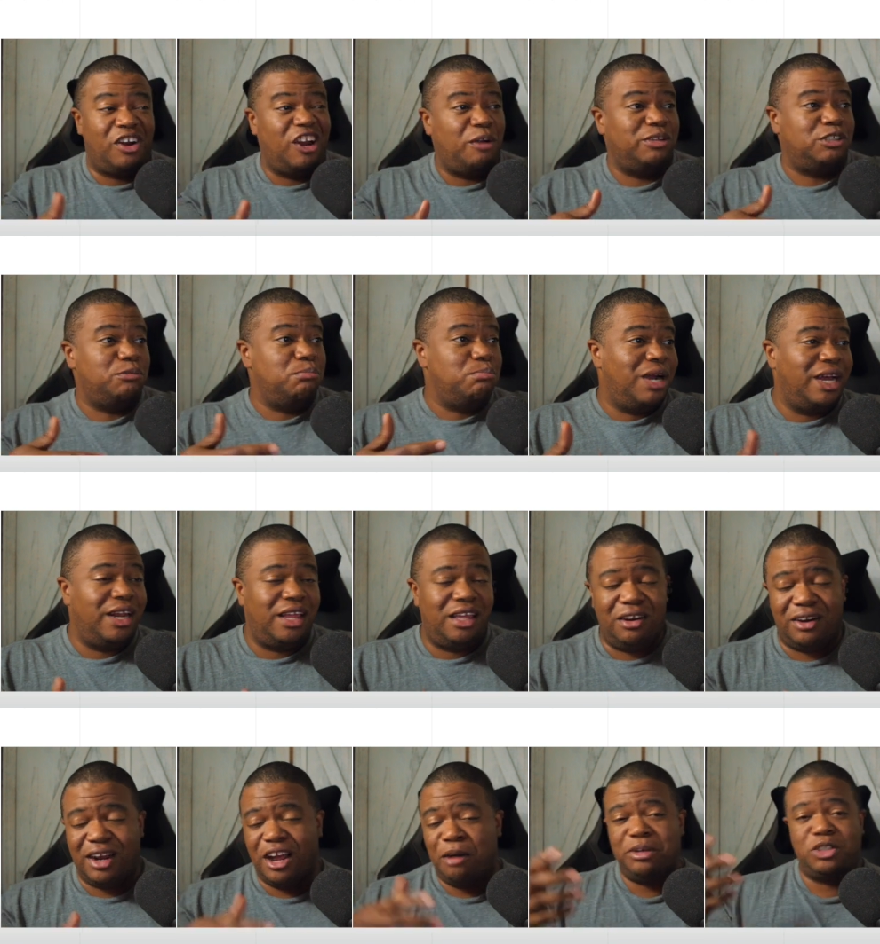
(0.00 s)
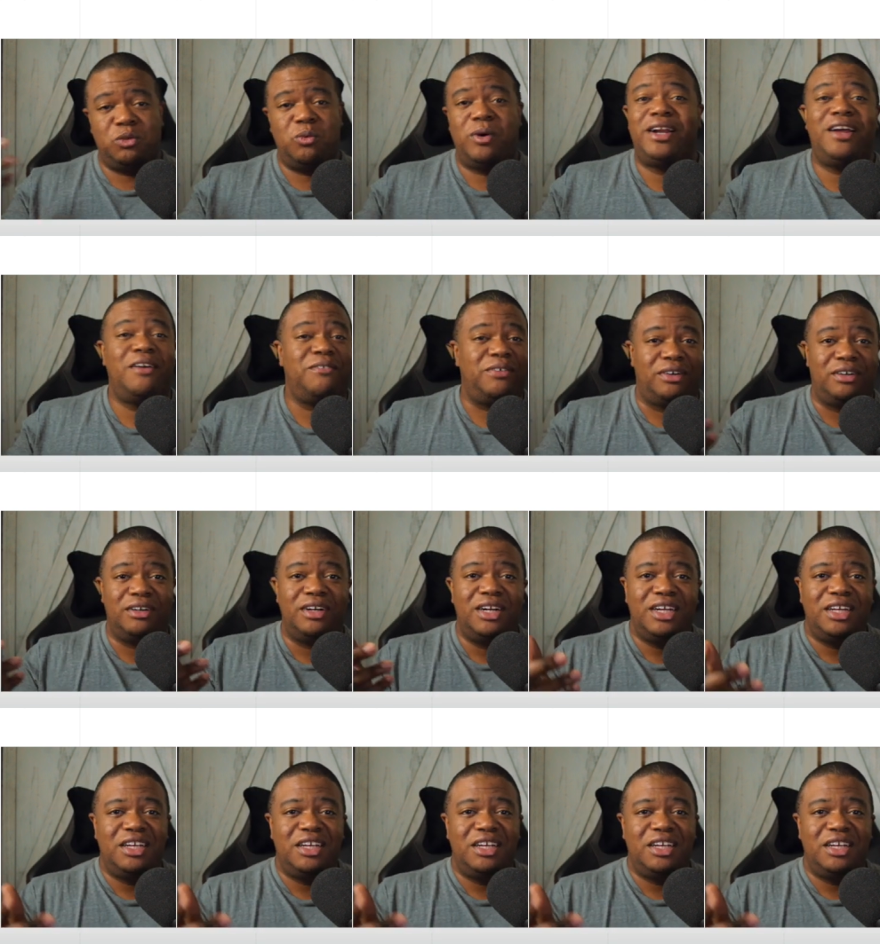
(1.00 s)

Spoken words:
or how much money, or how much whatever,